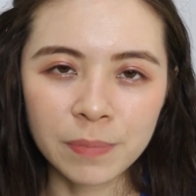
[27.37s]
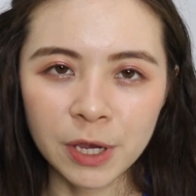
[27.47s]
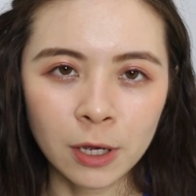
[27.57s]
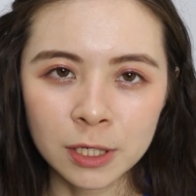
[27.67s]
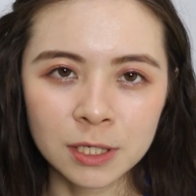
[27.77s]

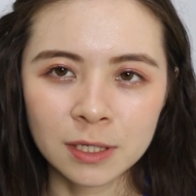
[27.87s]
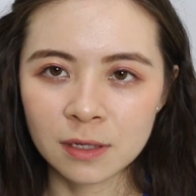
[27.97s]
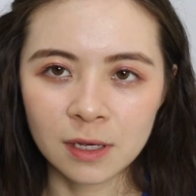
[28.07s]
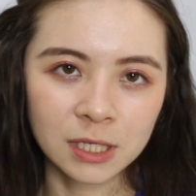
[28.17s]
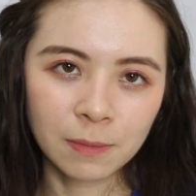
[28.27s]
because
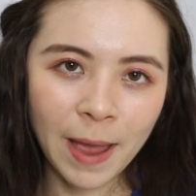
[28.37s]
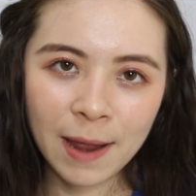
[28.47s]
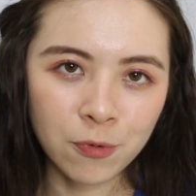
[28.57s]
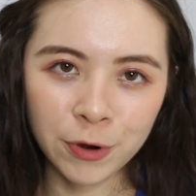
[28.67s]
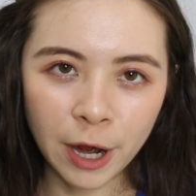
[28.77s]
it's a
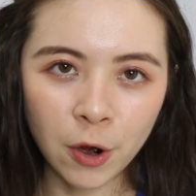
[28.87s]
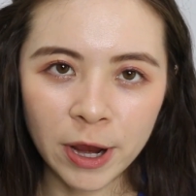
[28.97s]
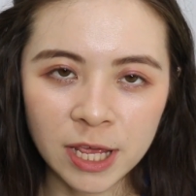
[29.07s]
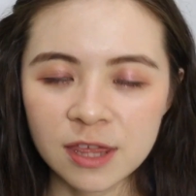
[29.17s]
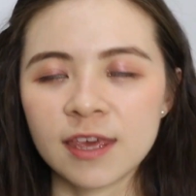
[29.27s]
bad product or
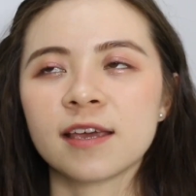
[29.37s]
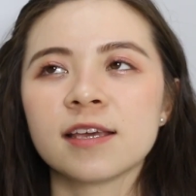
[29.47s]
anything.